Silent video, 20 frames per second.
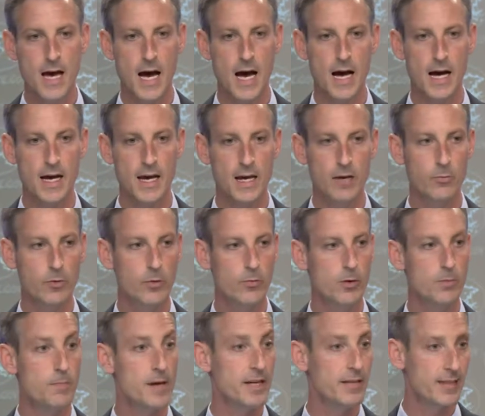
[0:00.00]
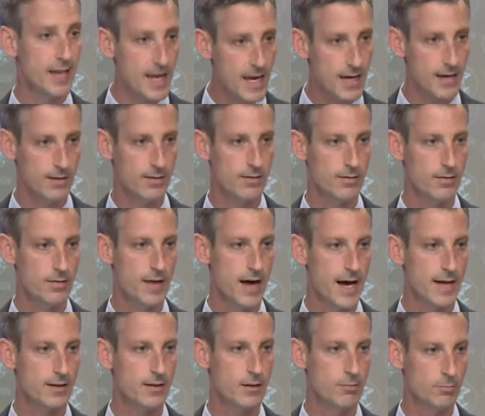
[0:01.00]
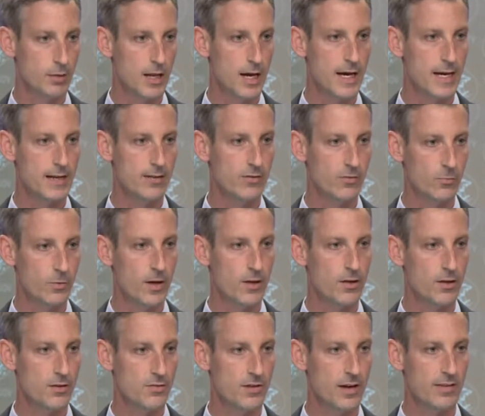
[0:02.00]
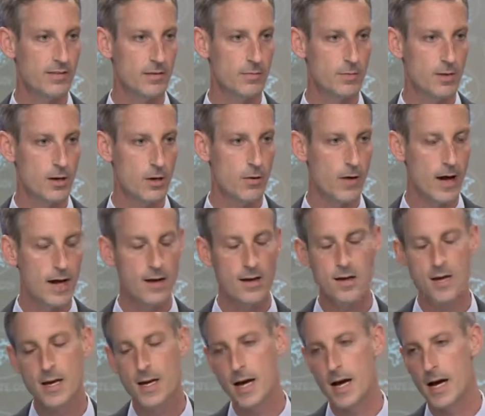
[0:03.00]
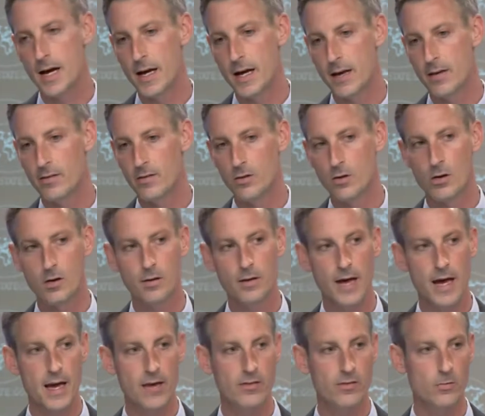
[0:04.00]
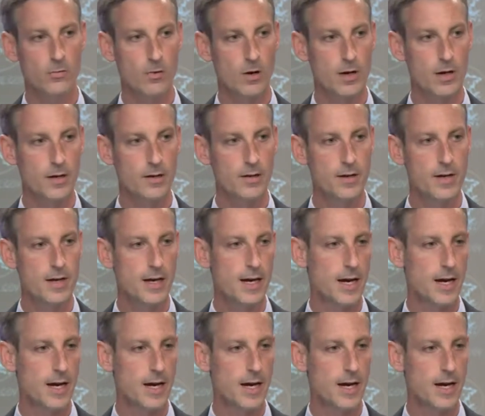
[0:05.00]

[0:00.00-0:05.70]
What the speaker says: and we would maintain that compliance with the JCPOA as long as Iran